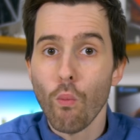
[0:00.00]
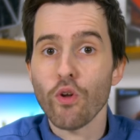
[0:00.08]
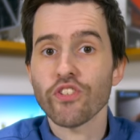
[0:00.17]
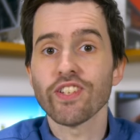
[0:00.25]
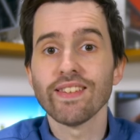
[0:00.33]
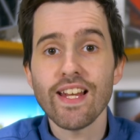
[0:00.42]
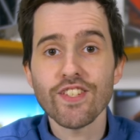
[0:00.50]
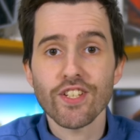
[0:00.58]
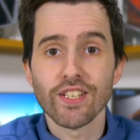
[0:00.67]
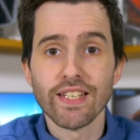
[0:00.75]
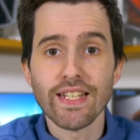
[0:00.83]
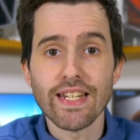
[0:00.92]
What's less
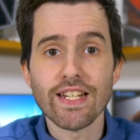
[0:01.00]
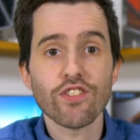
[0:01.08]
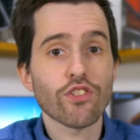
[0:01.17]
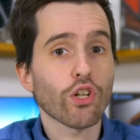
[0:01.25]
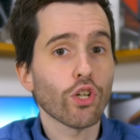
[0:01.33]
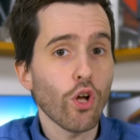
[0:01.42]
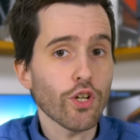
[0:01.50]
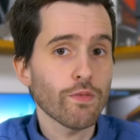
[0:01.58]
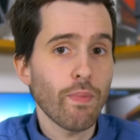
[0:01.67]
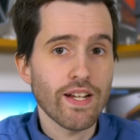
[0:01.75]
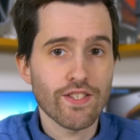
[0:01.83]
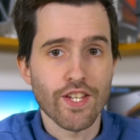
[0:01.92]
clear is the clock
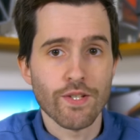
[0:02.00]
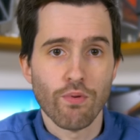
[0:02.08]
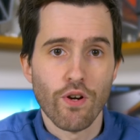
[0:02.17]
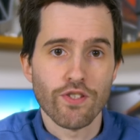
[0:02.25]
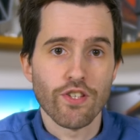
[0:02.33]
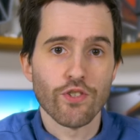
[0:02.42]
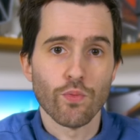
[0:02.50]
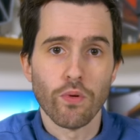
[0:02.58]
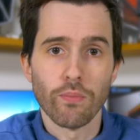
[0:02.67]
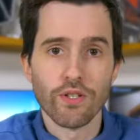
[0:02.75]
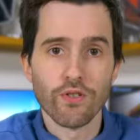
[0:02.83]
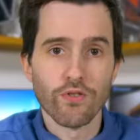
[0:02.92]
speeds these processors will be